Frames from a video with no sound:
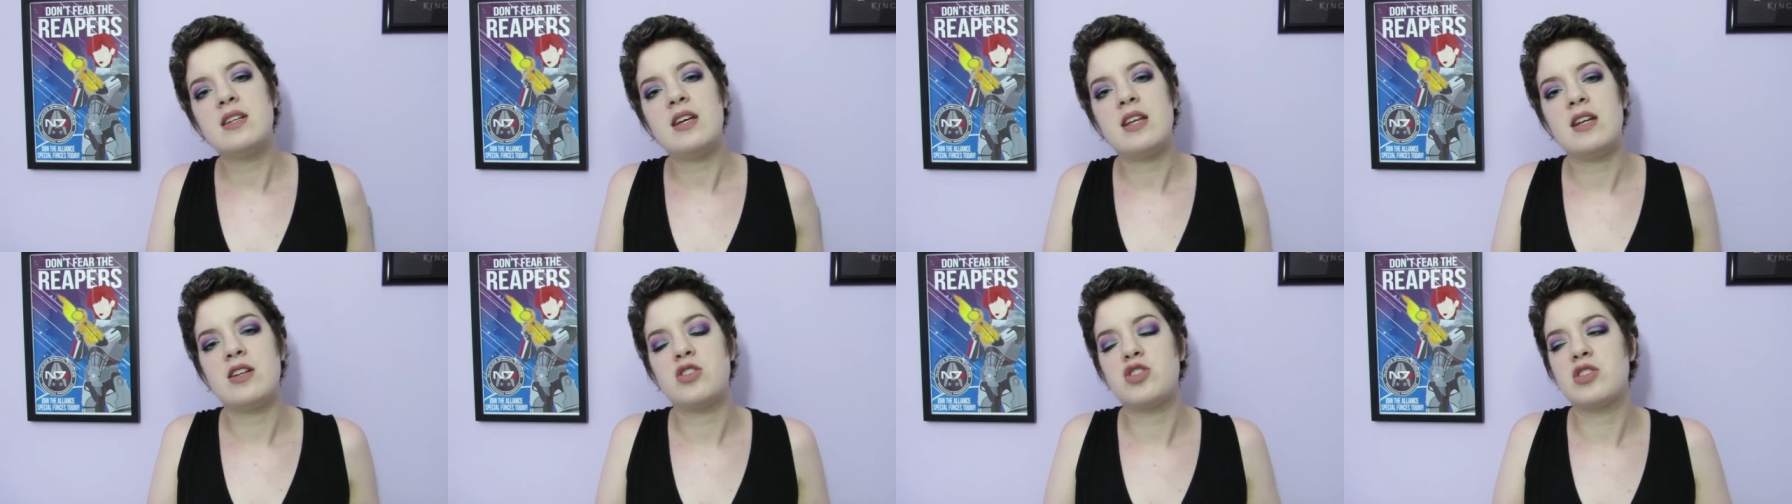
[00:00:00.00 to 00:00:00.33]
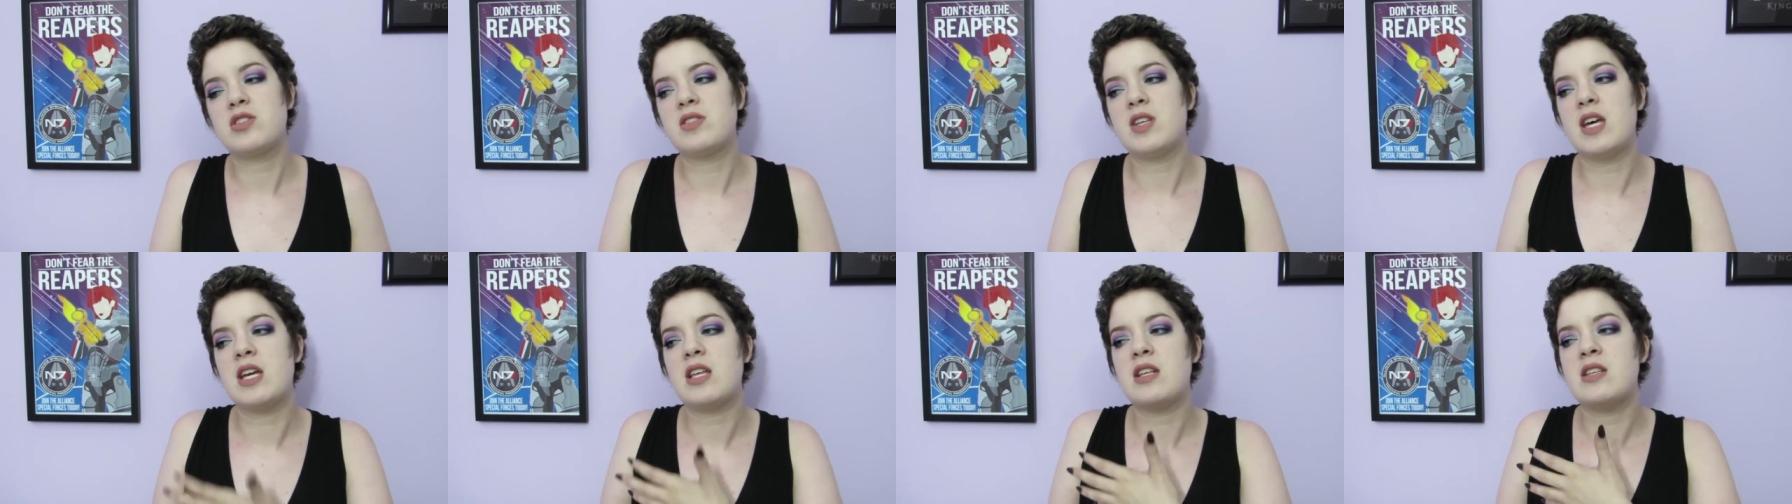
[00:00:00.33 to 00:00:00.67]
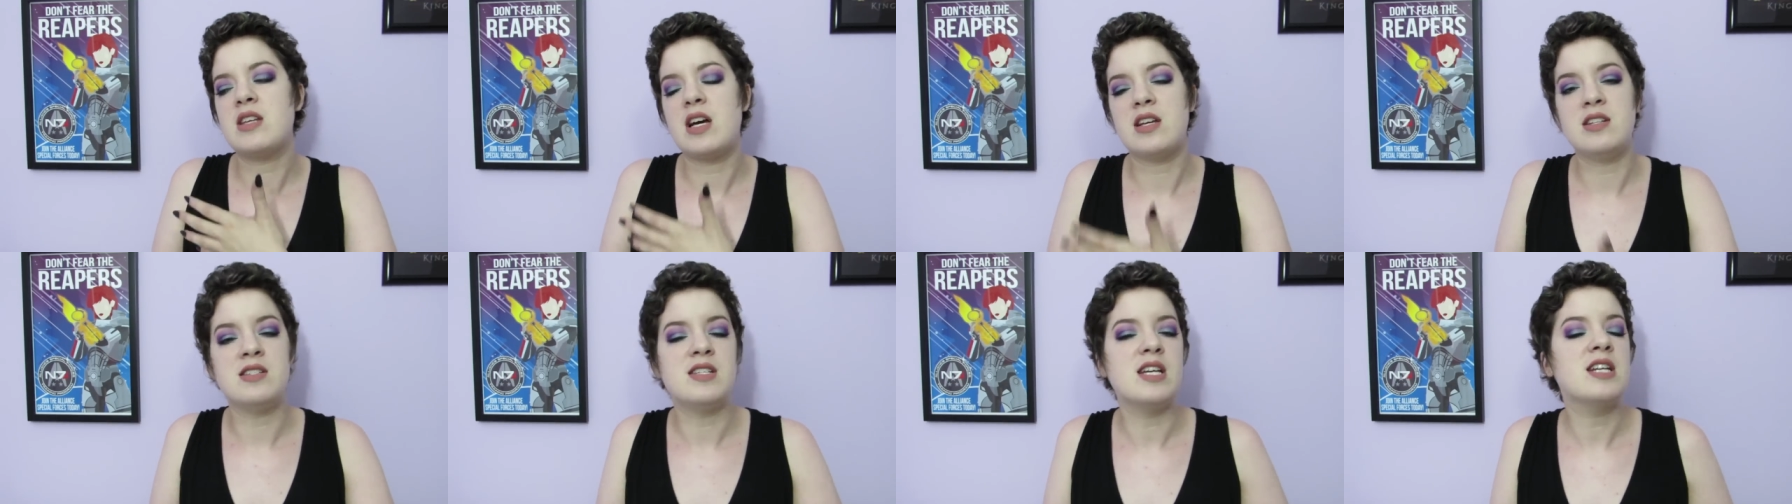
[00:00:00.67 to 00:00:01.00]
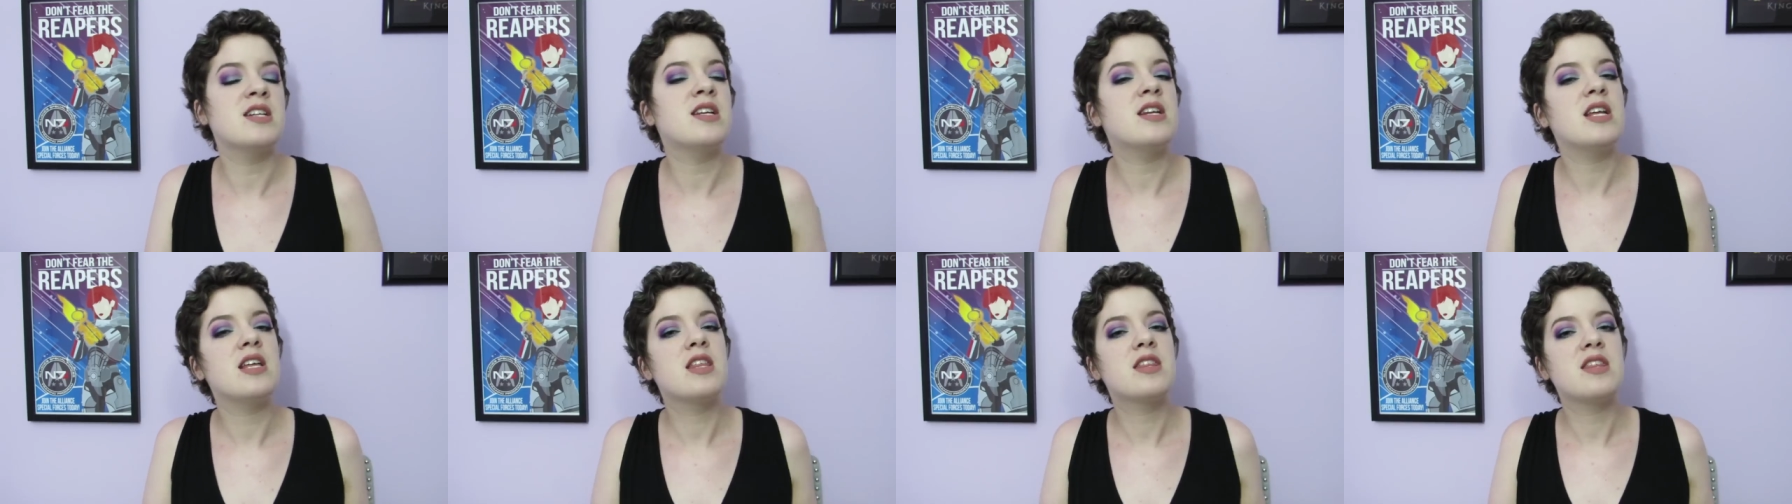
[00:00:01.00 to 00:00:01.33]
and it's just like a
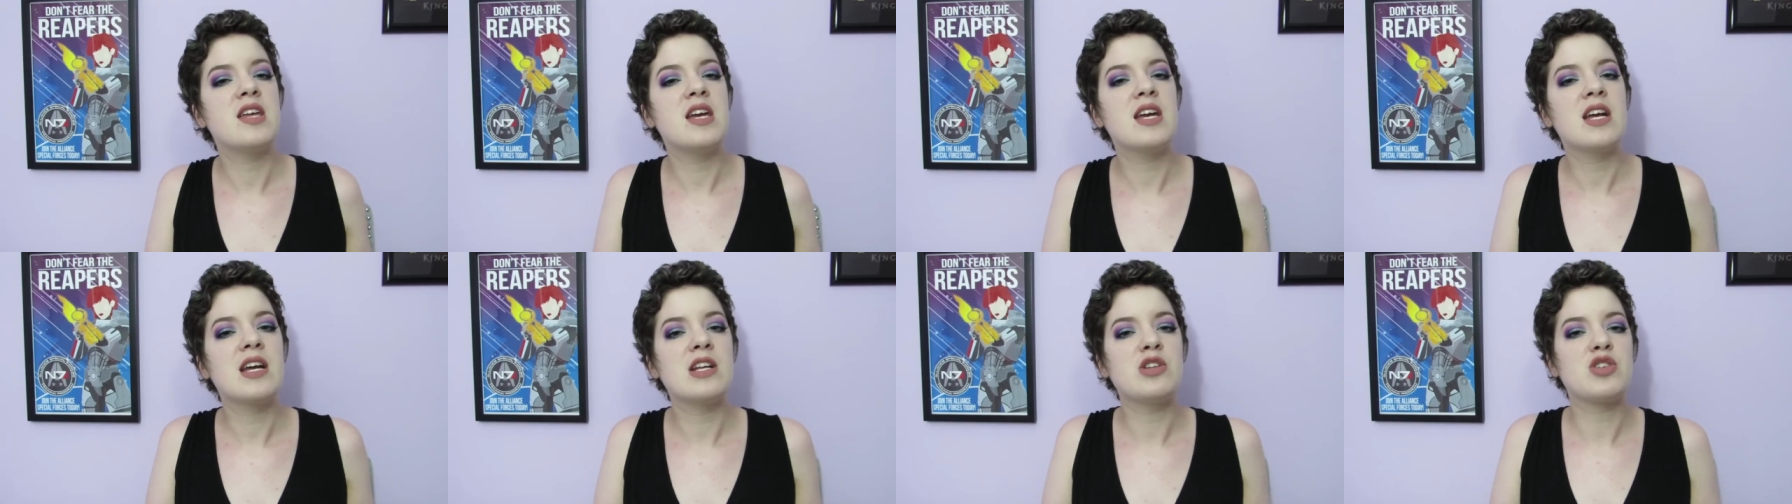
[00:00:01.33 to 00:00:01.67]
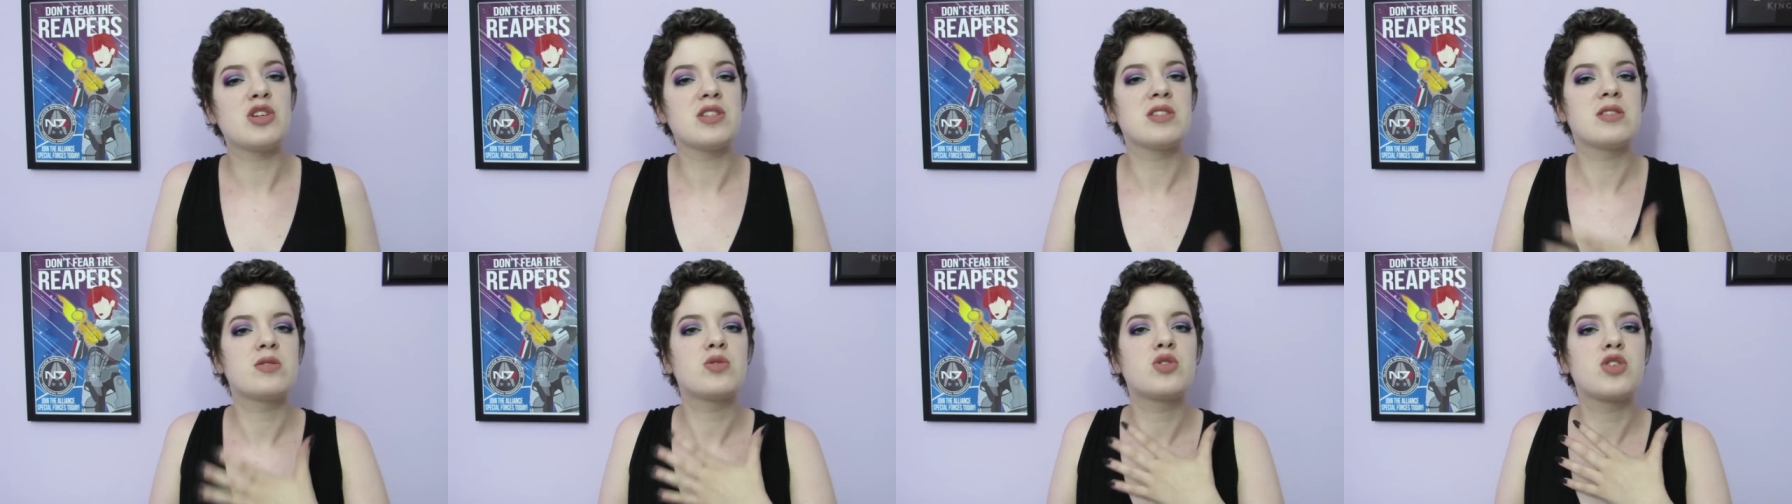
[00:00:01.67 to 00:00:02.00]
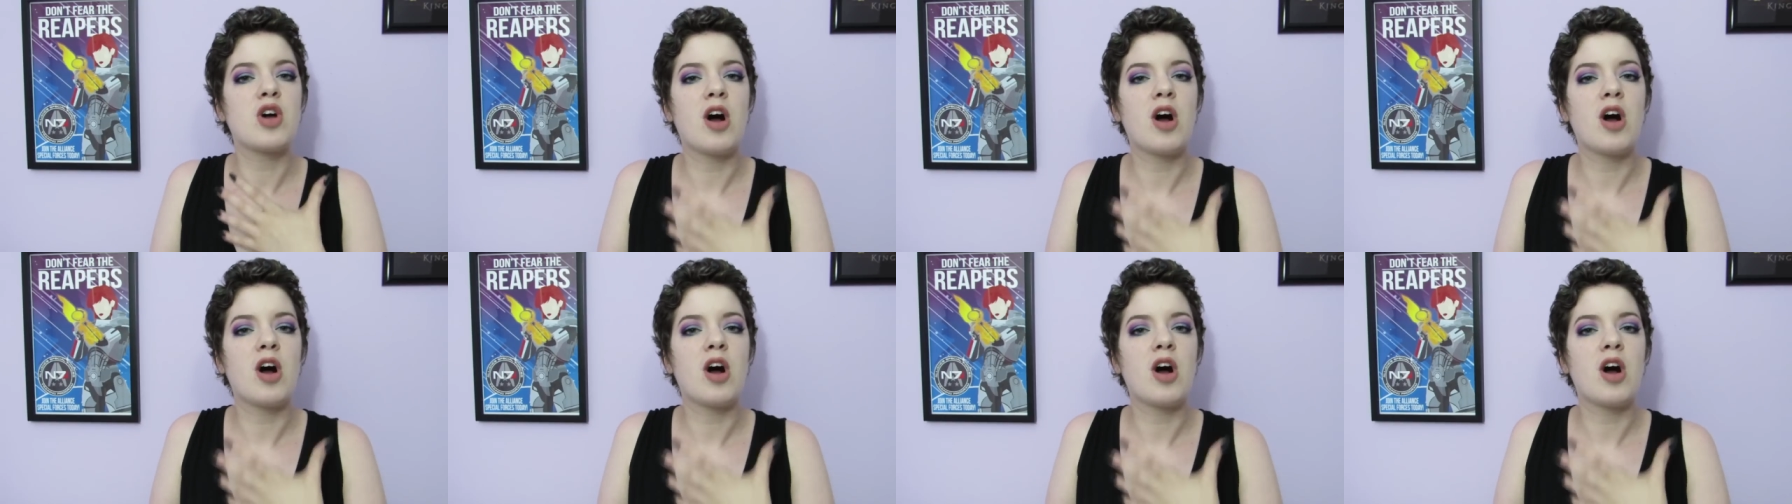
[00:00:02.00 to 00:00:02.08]
dignity thing, and just